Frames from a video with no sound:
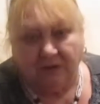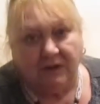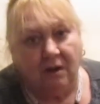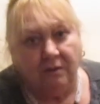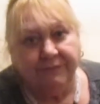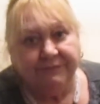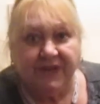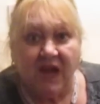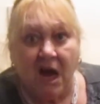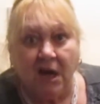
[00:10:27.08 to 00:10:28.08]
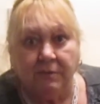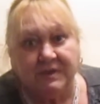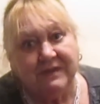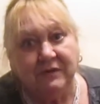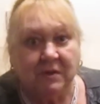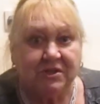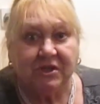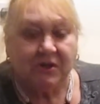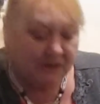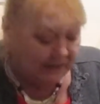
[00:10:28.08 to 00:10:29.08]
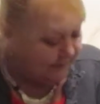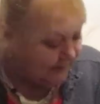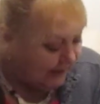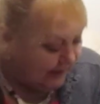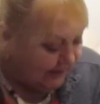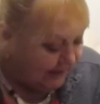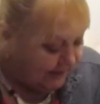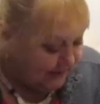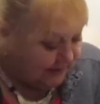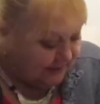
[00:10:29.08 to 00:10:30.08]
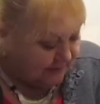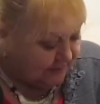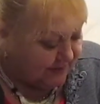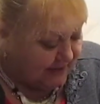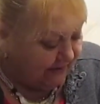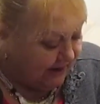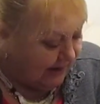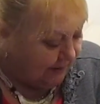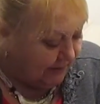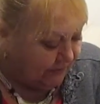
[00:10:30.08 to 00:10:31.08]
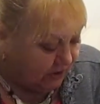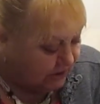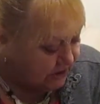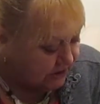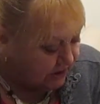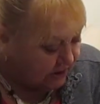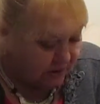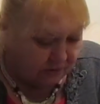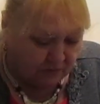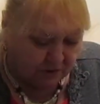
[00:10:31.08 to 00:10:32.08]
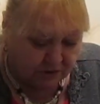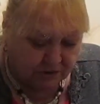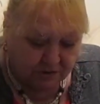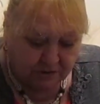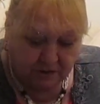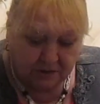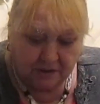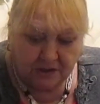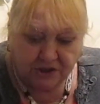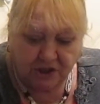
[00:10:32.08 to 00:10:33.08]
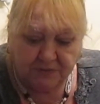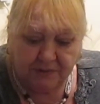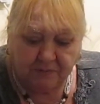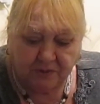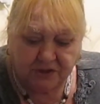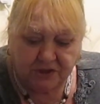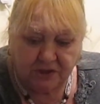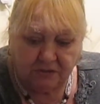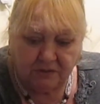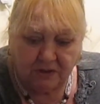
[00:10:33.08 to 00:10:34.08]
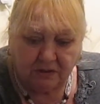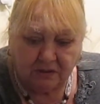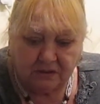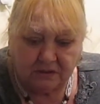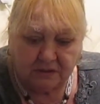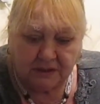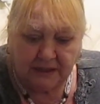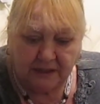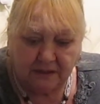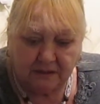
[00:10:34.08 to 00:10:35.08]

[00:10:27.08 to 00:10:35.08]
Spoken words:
cotton, yarn, whatever you want to call it. But there I am, I've got what, excuse me Buster, don't knock the,